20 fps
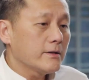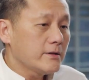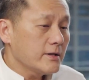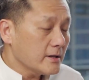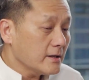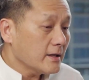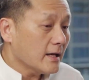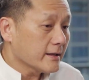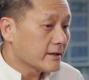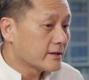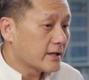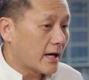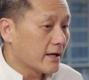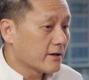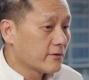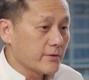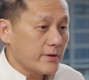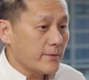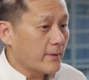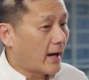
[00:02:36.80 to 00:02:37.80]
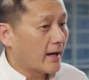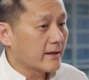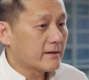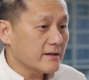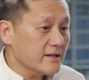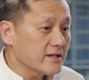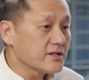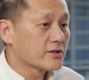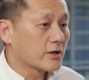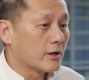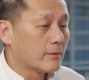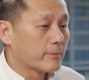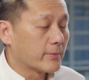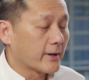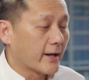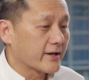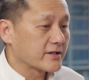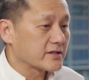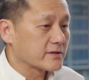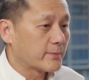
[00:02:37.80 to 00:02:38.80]
Yeah, I agree. I think it's
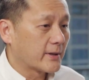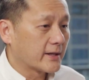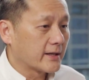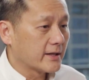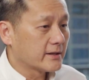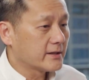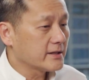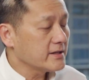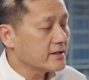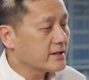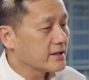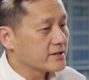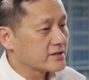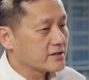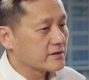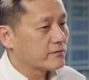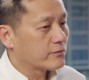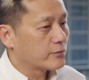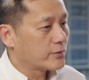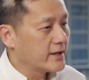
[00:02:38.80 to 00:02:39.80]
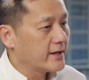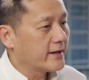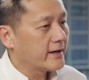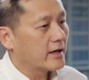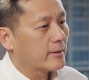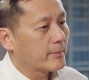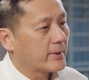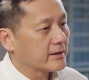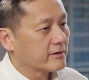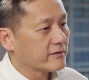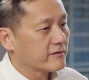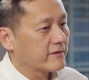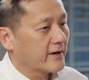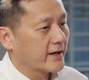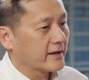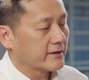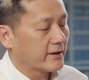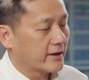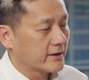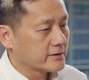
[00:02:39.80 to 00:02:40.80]
complex, but I think it is really helped by the
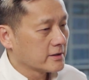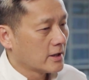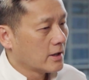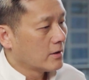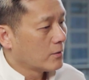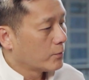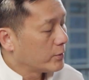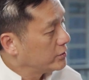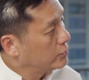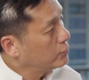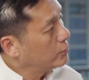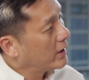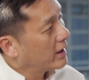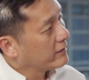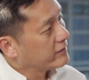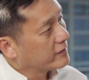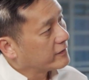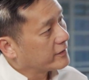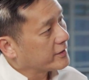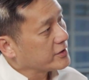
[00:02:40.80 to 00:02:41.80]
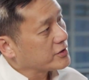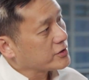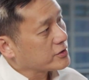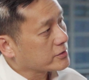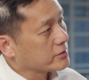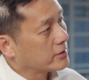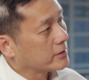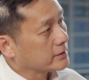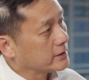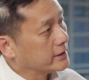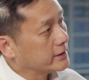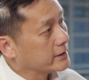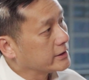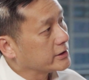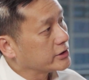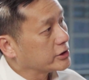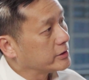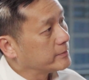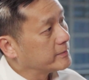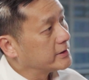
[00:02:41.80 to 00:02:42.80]
fact that we do have a very strong
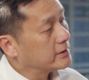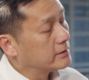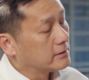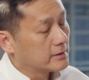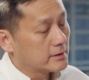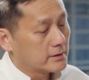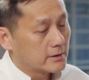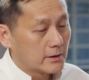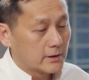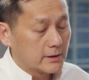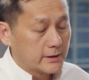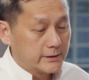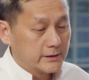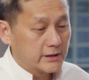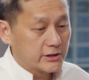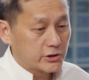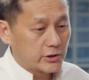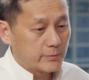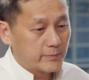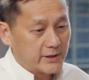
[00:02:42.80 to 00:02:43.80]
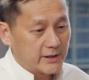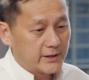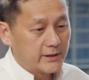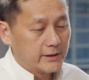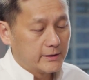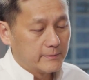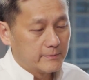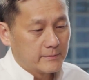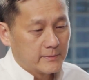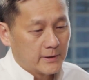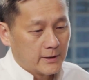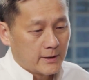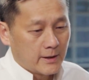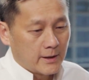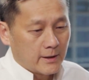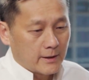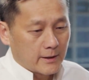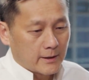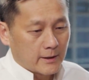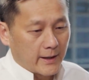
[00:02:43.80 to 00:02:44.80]
leadership team
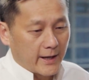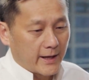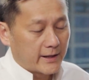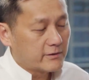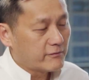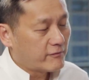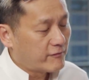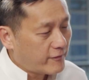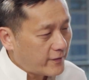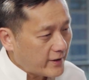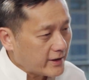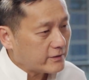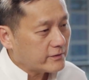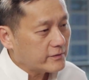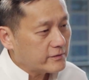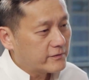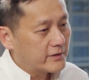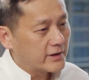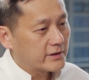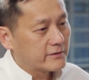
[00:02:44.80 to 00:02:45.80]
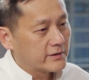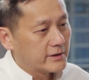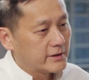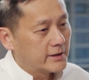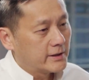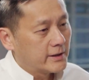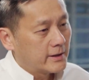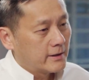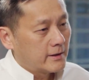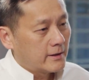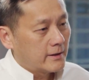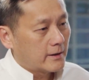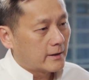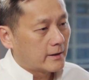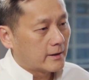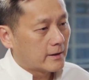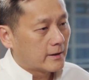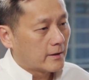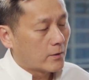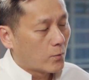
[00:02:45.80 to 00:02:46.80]
and a very, very
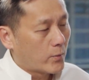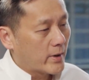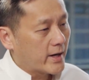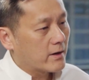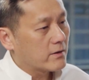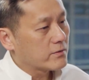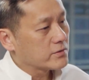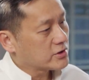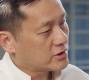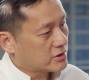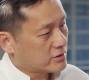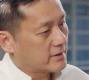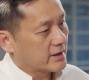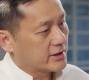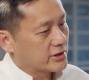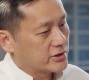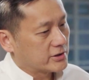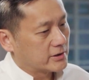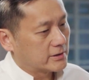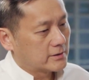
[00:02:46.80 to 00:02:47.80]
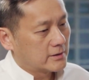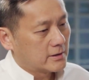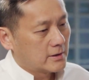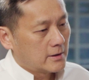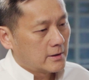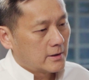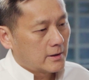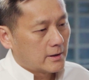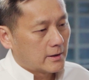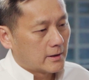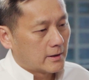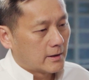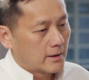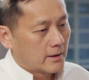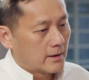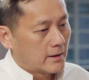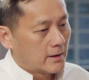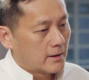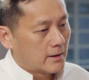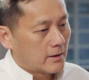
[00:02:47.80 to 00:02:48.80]
well-structured
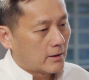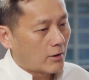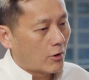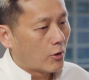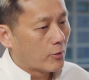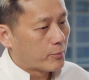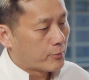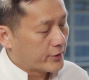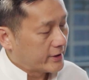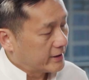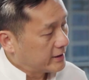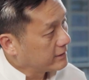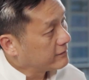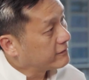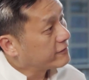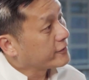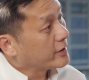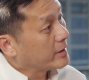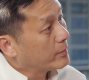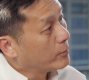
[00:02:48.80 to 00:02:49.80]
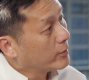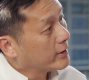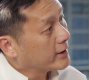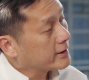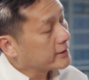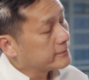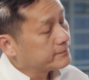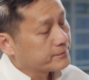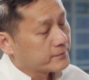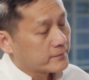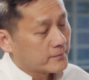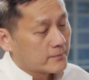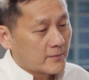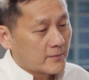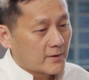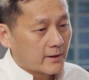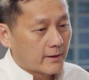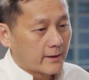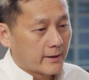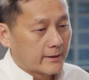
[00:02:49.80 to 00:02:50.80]
operating framework.
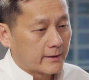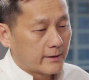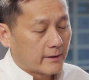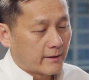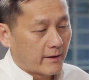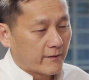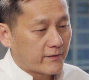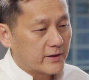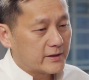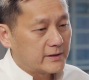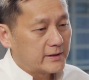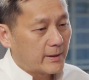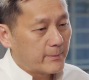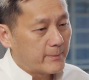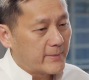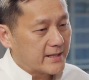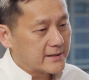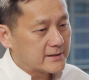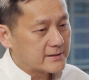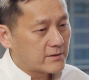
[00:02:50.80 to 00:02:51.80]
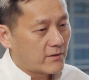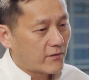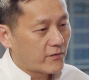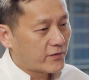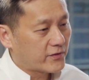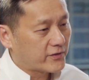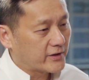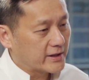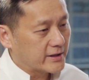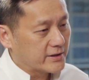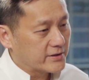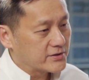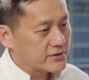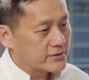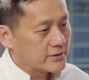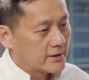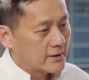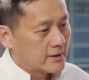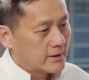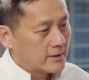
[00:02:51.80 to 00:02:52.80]
And I think that makes
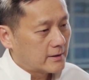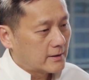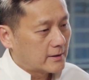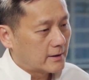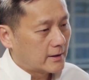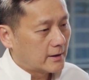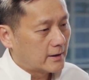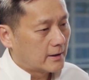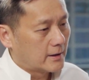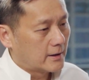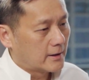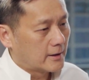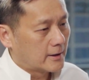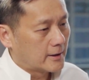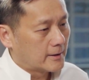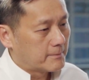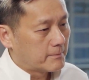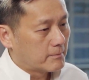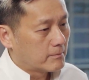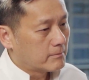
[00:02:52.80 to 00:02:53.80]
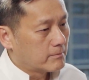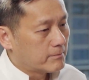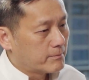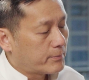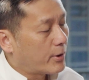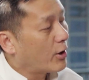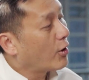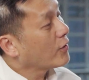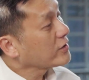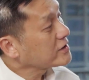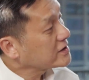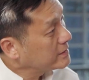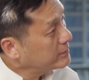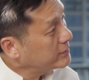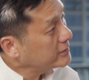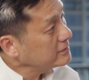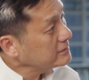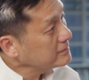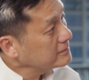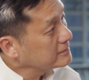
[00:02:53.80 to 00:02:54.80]
things
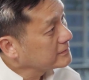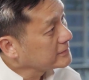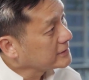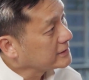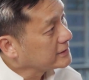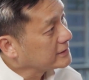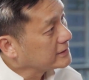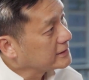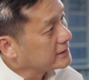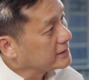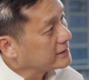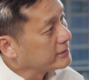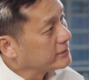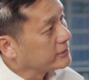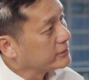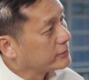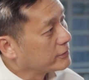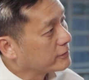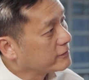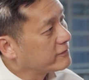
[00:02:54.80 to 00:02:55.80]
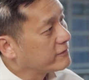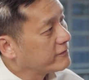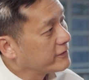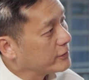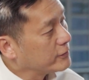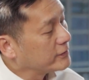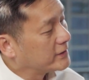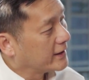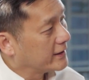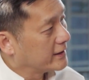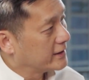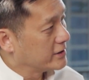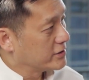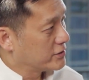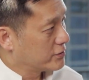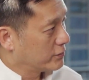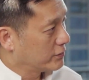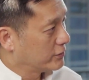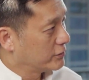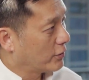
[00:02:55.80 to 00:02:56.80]
possible. You don't feel that it is
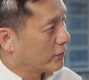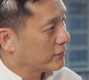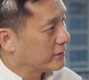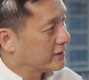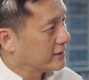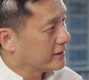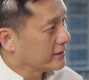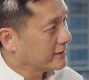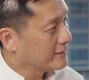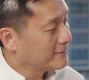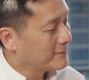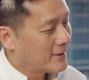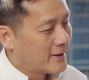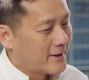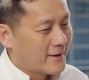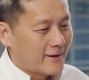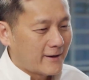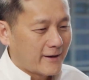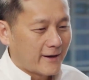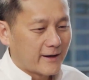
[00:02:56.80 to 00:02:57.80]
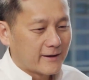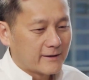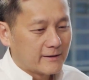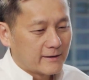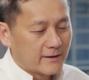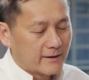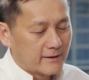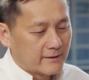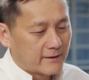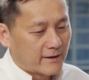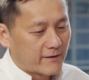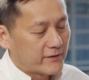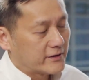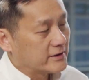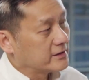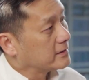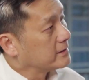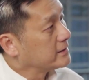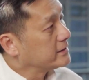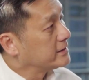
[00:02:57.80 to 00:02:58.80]
so daunting. And I
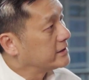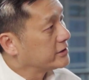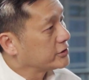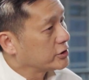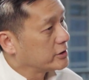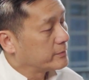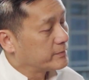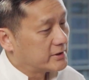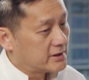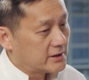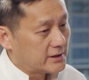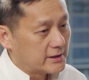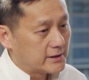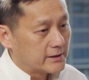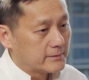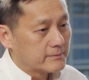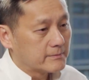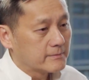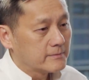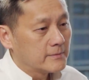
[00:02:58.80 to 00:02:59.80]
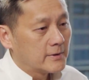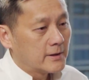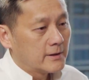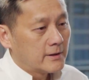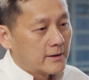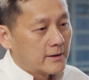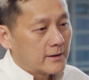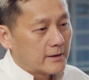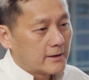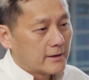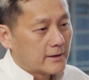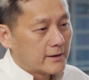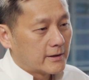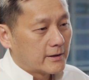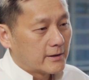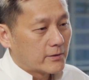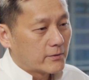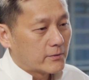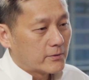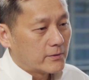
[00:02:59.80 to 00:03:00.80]
think the leadership team,
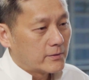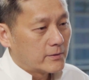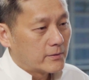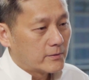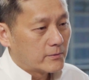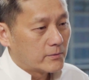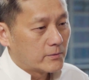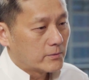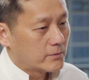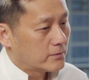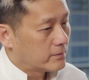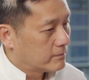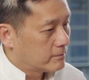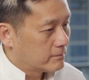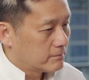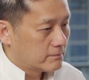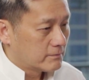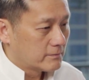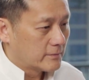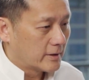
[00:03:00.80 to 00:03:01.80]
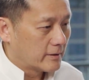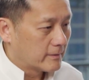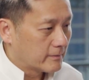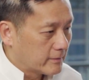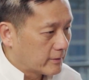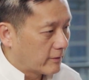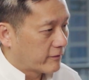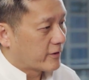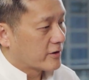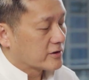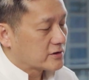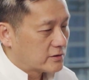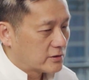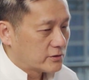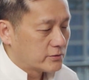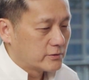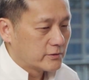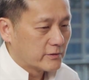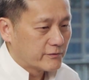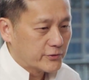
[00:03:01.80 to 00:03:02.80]
of course,
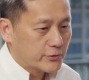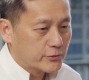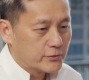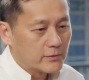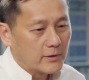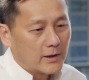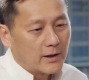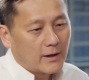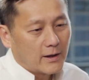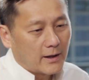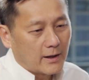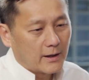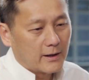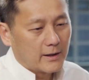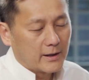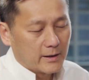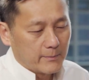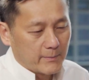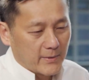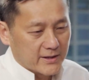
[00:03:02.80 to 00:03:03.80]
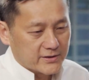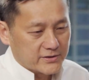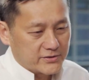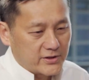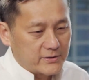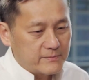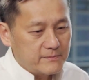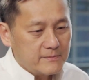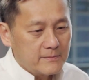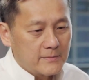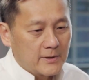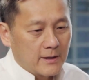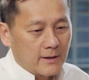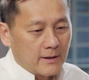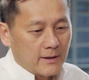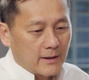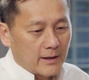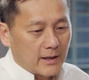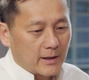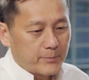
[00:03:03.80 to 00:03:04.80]
two of you are amongst them,
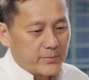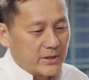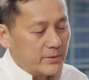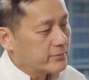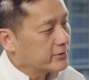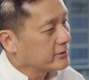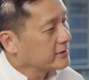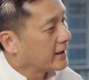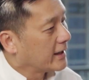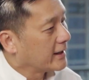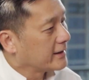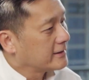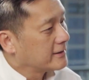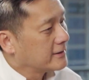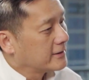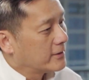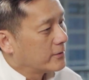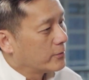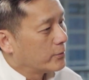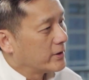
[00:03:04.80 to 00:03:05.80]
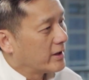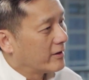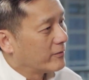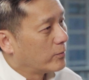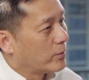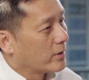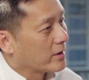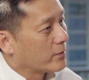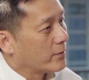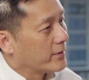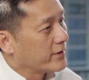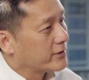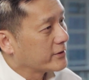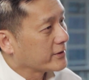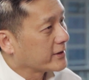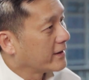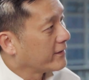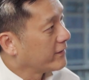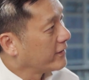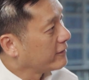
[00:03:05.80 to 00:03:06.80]
are people that we have worked with
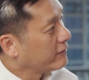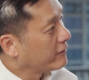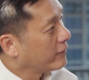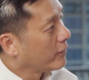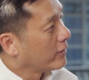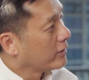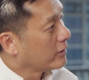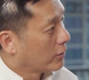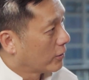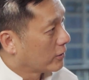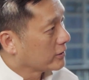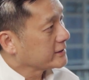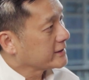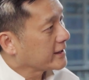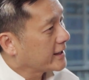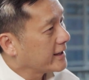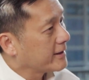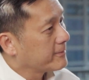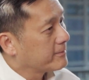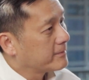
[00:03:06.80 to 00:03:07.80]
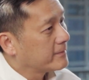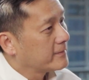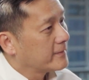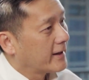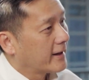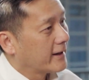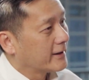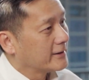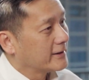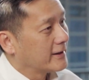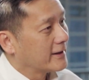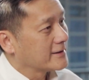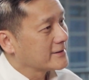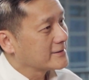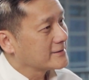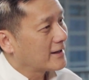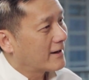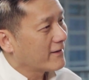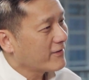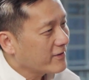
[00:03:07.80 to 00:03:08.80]
together for a long time. And
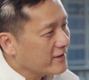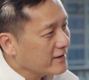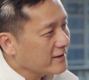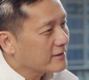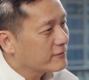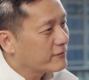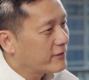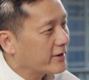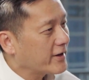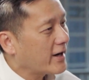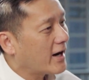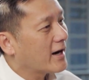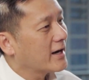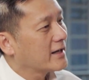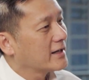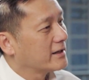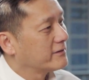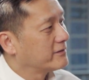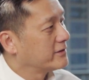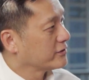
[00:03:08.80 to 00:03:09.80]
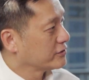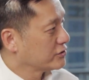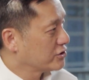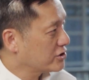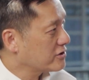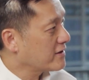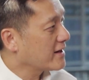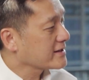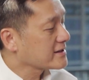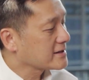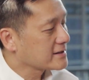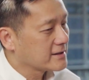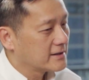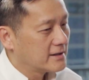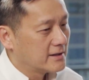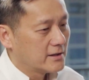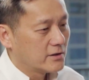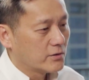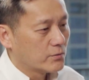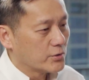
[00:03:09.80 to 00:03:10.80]
there's, I think, a very high level of trust,
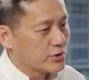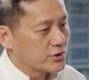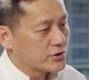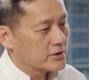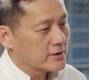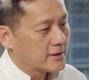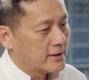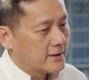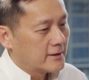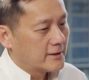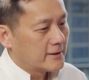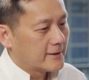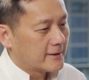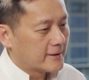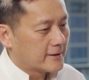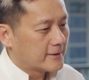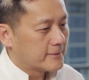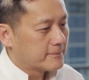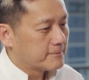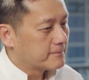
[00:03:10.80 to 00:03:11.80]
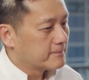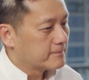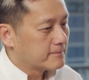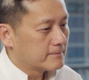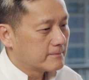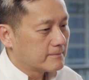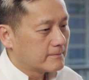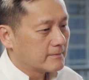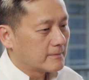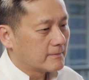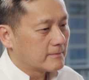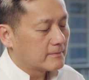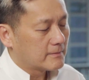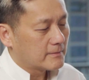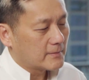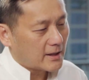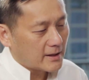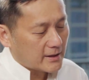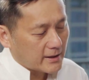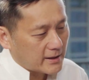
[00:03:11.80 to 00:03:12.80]
which
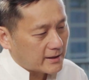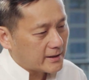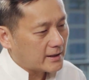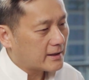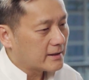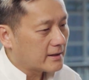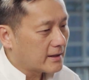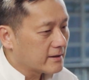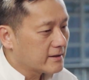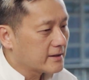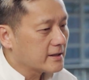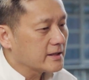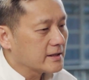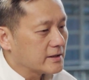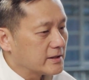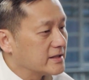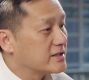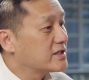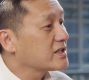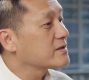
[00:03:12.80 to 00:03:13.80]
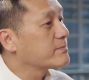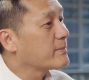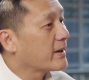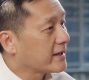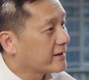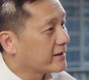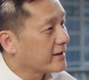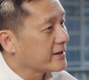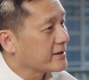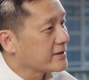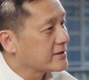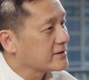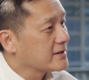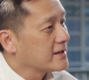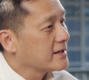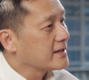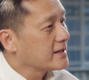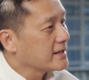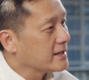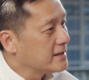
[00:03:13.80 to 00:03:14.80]
I think it just makes things
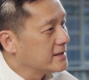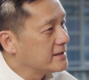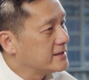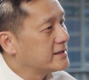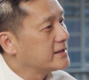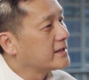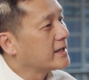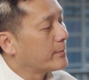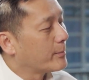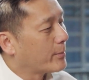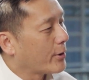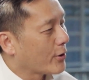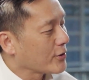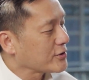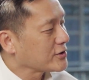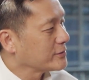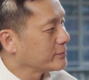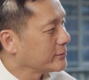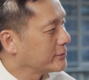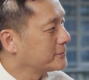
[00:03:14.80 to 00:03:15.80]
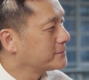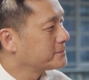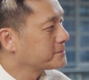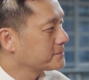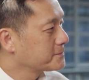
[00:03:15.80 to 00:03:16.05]
easier and possible.